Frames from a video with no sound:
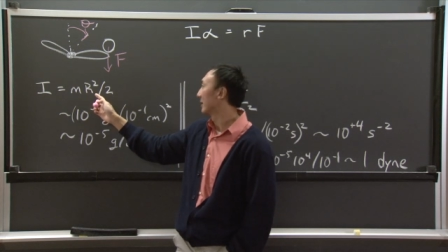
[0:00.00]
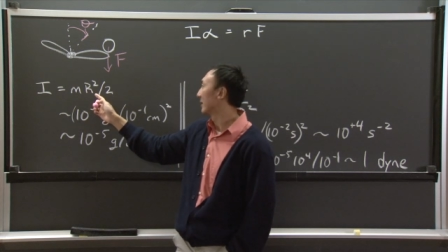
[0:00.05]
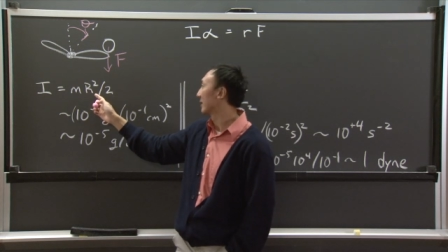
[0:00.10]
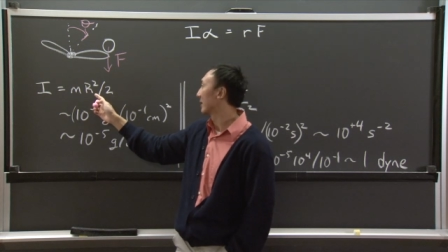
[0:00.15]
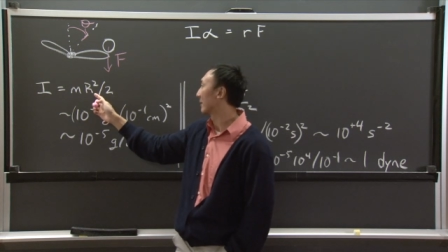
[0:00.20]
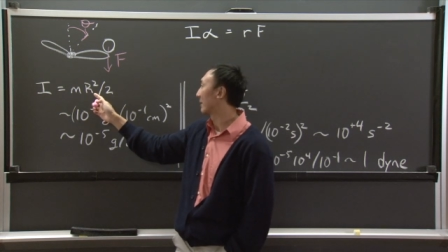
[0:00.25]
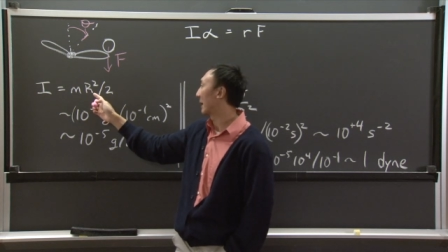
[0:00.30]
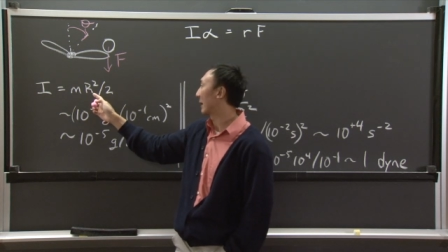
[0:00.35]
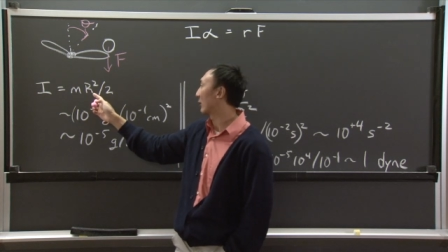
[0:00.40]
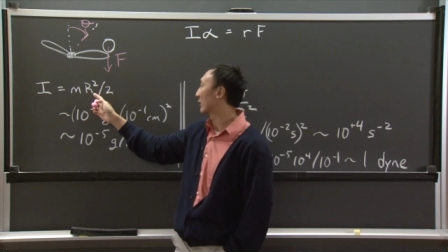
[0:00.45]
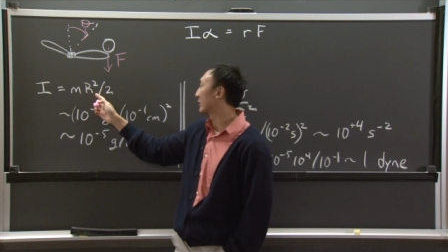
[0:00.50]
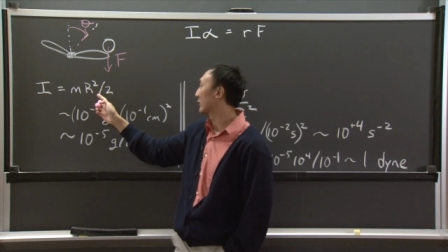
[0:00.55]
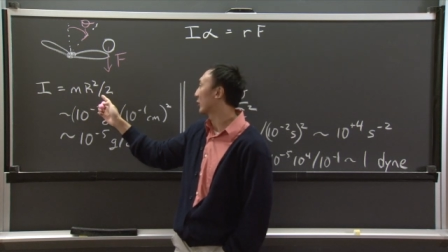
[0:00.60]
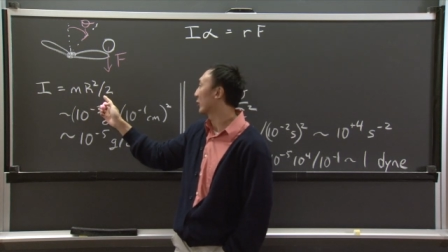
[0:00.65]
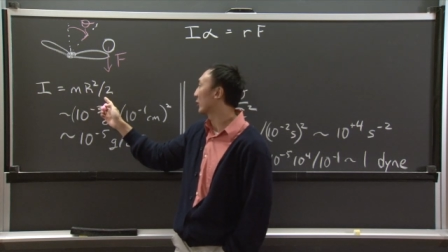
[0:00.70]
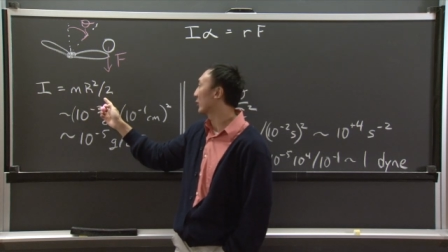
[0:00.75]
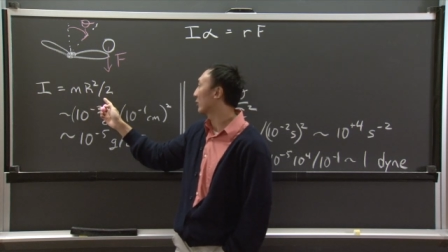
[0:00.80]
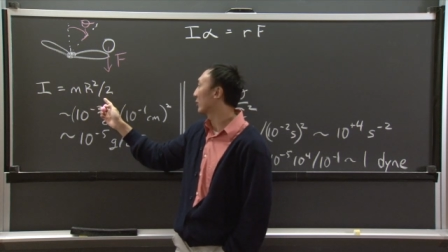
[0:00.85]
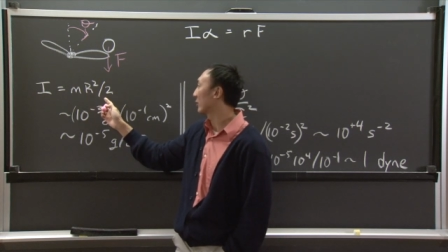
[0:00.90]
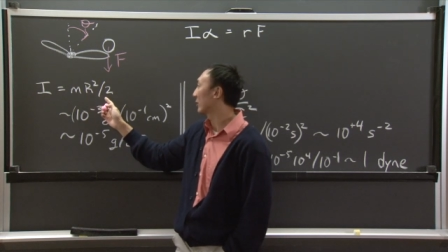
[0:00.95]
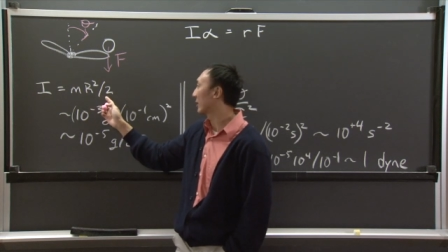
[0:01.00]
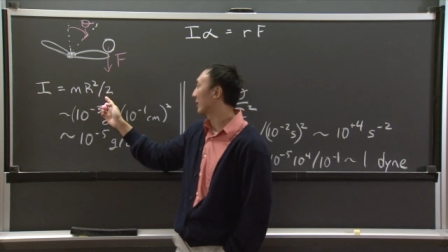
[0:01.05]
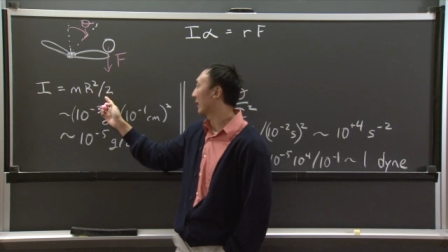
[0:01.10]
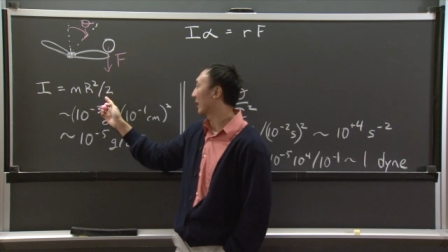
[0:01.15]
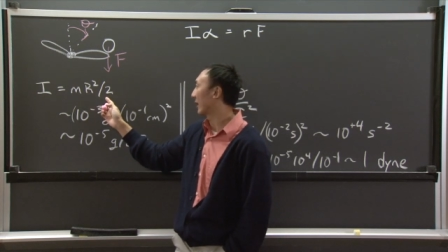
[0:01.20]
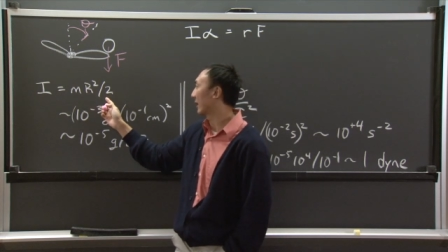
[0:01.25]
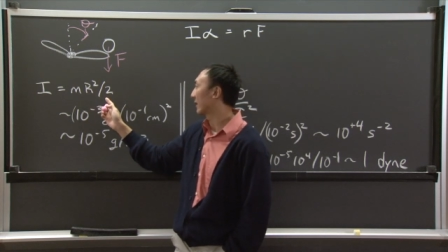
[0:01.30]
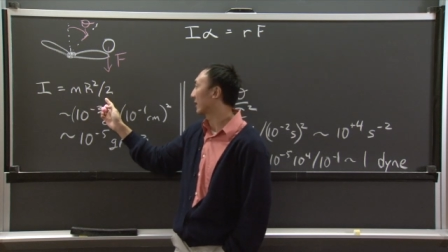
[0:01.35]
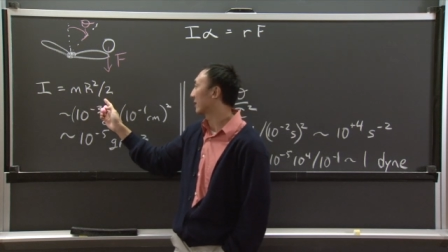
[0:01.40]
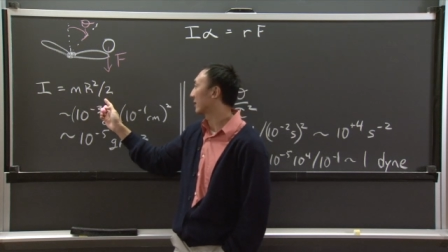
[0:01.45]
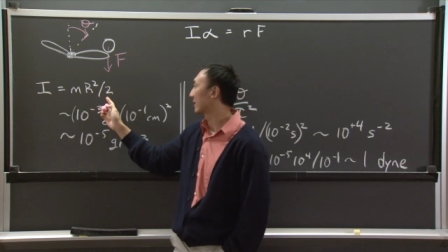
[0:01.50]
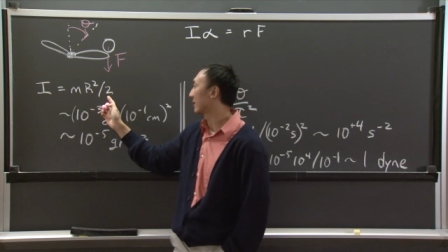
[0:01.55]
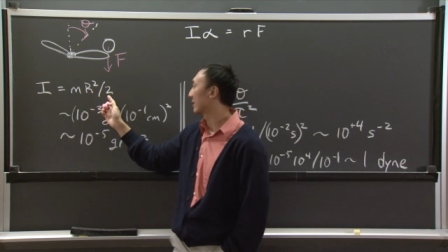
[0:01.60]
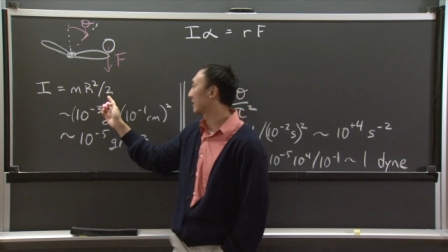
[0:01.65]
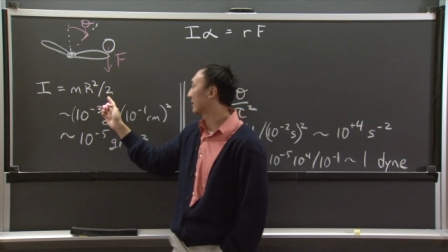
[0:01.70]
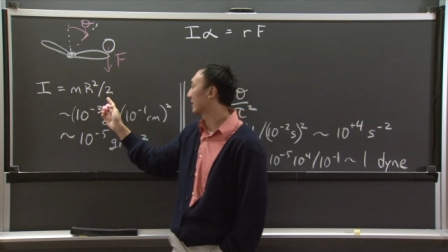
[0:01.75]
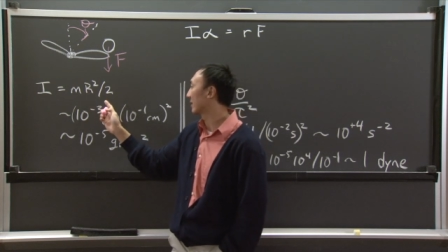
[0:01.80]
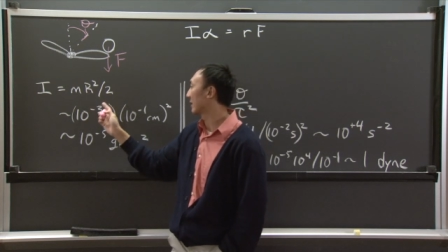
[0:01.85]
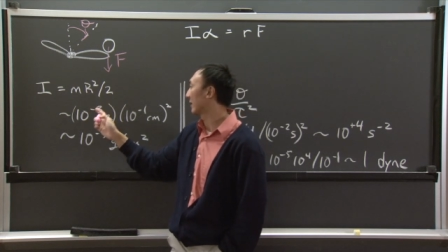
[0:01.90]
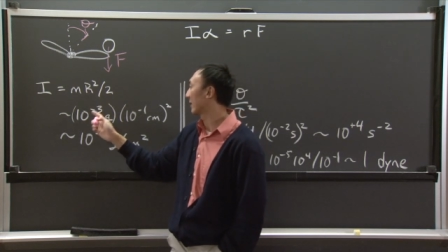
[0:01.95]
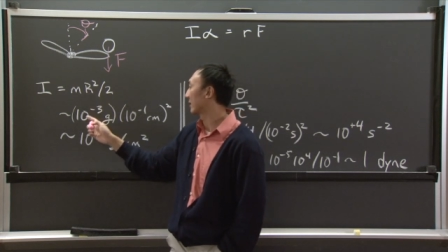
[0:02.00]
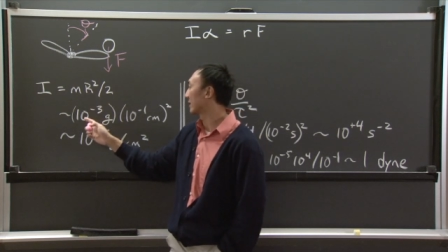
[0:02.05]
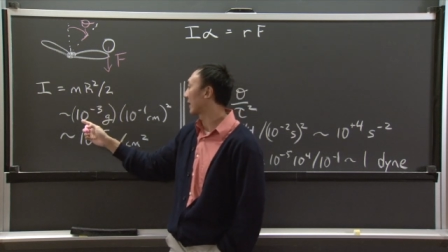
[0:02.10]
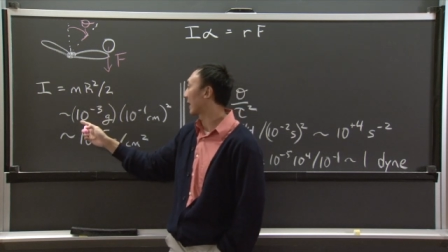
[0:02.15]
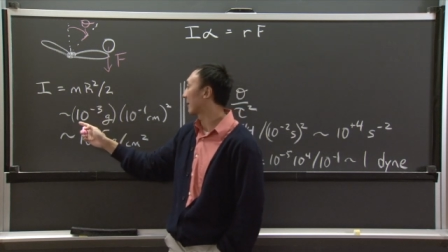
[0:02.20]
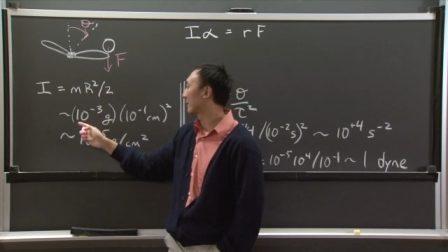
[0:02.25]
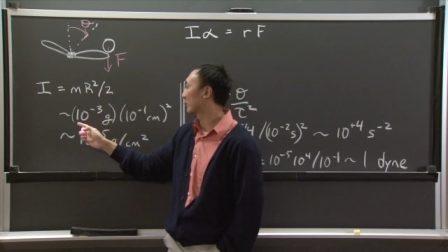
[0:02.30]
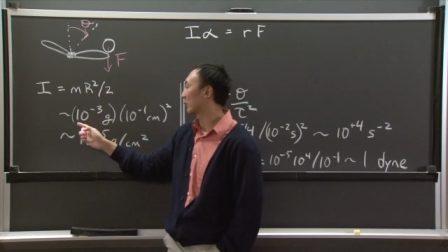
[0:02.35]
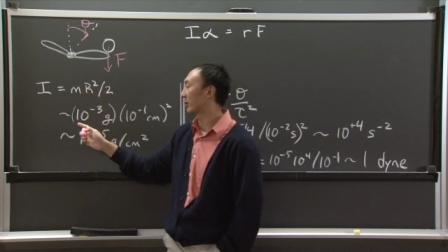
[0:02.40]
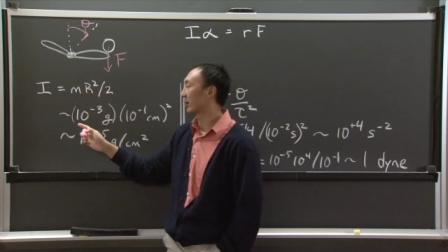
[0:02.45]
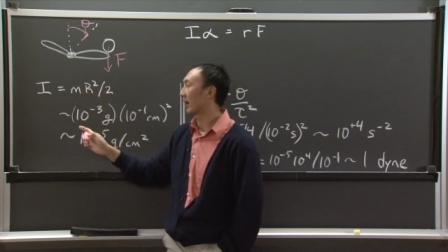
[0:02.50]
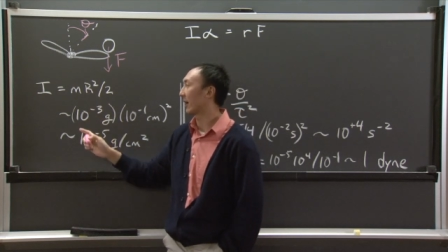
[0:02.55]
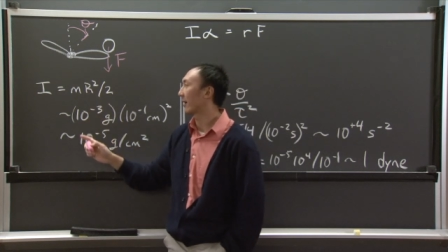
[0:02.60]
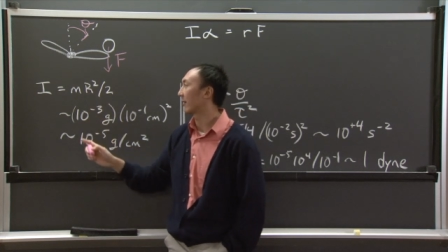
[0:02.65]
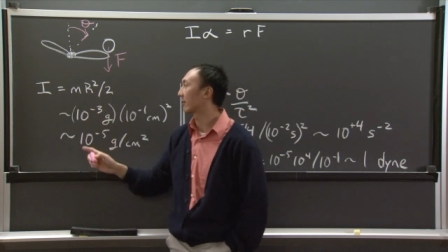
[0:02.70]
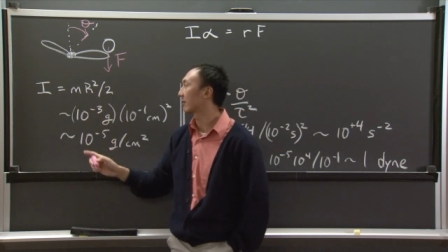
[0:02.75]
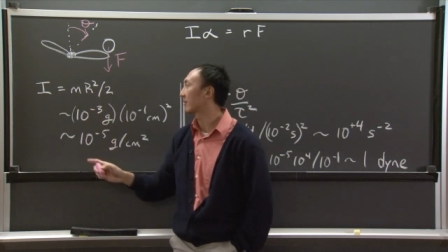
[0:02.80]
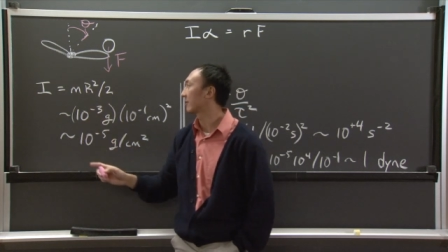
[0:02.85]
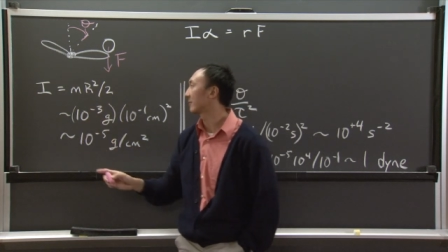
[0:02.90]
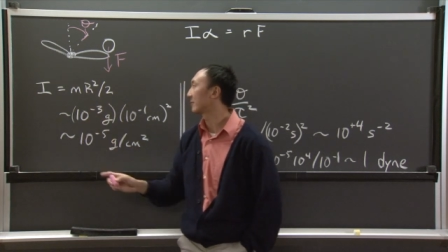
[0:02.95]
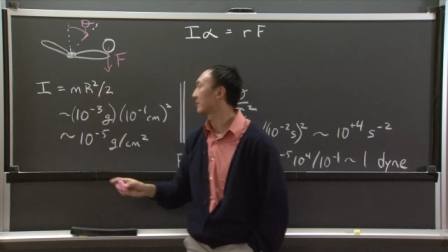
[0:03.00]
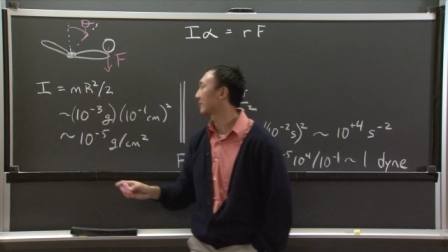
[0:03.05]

to the power 2 and uh, times 1 half.